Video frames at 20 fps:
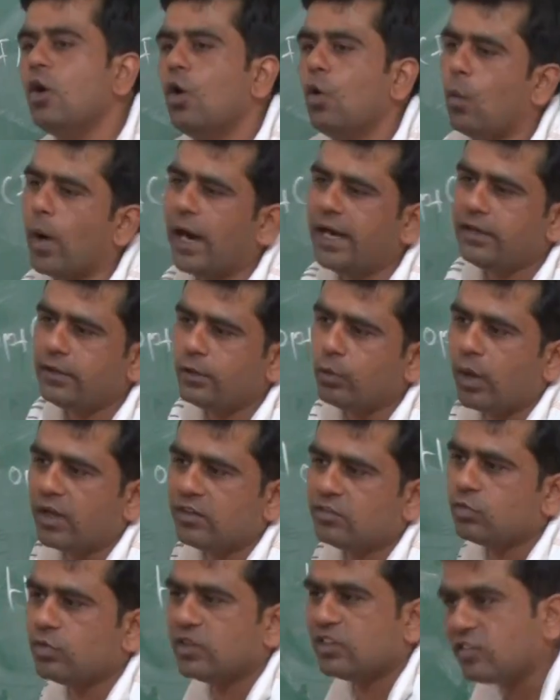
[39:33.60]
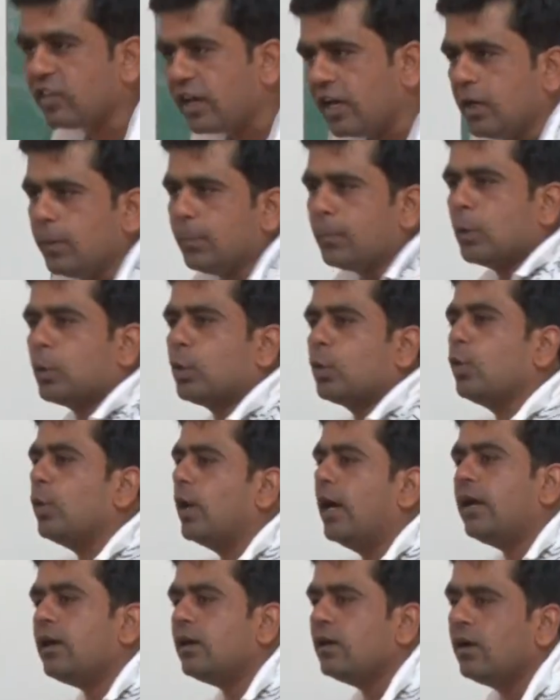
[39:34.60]
white noise, which is the input to
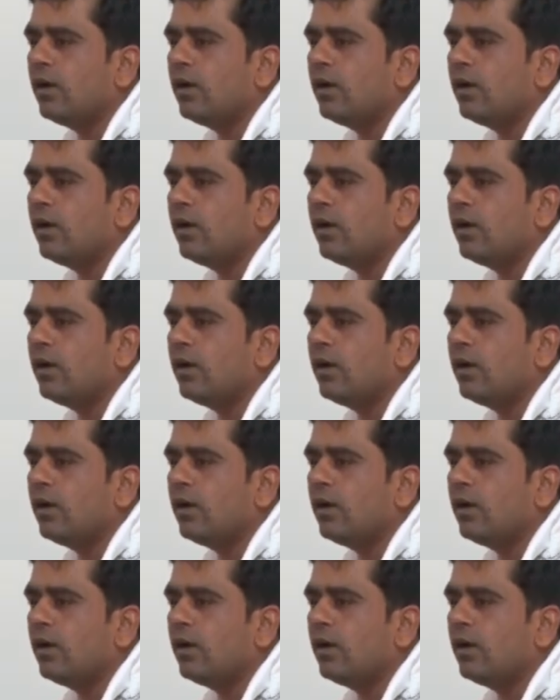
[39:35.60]
your